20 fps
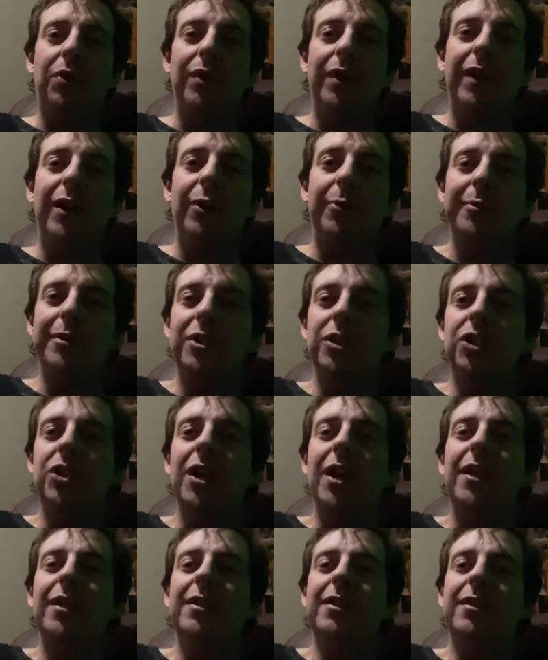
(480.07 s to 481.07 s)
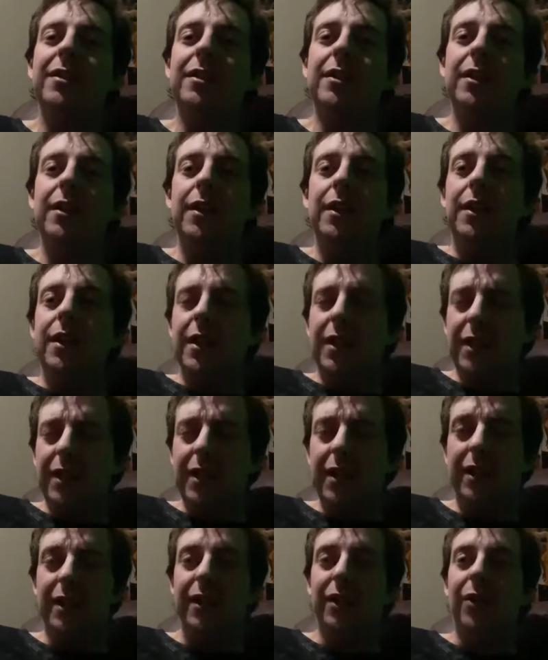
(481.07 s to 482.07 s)
It helps adjust to
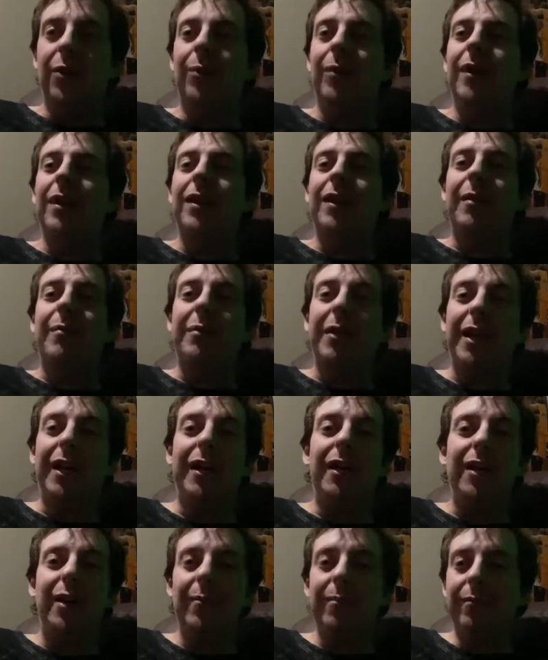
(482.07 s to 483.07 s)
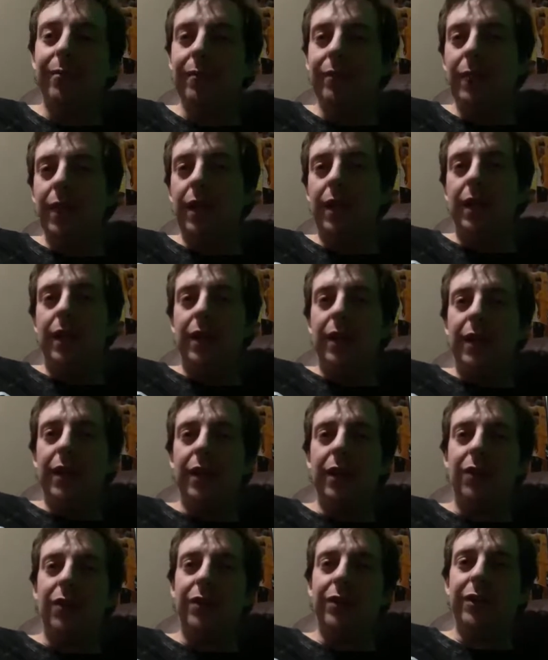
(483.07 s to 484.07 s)
deal with the pain I'm
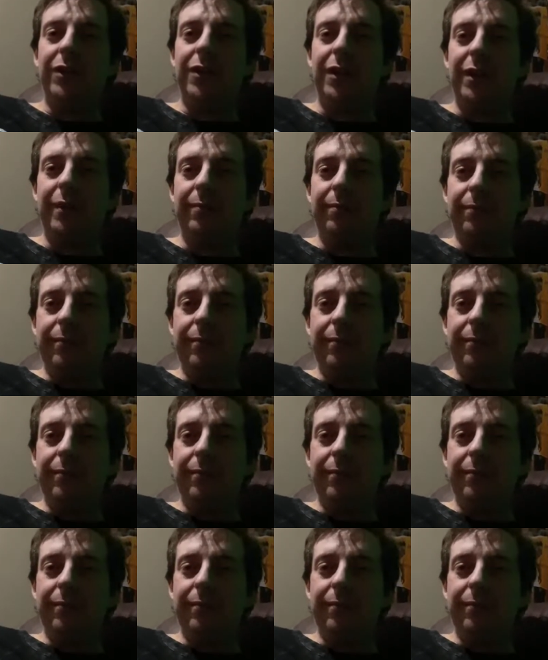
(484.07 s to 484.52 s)
in all the time.